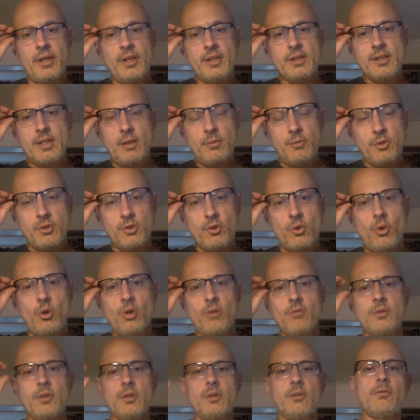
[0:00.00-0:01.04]
His name was
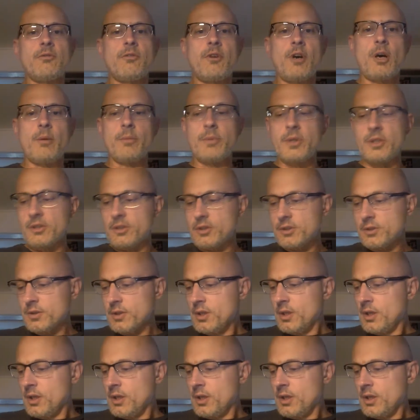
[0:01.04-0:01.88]
Orville Faubus.